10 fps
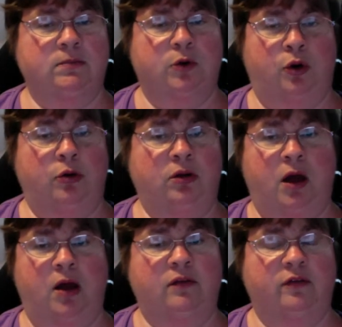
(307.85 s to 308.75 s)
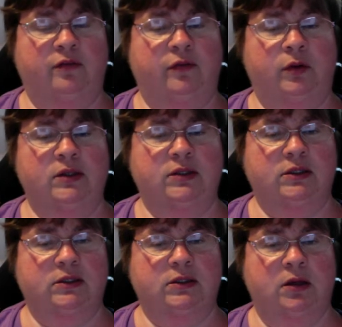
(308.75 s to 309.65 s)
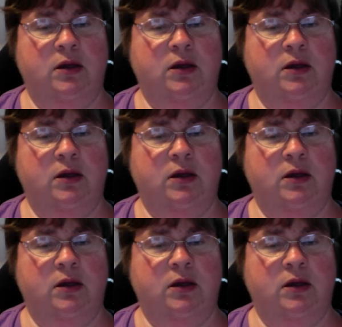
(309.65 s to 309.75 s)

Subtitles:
heard God's voices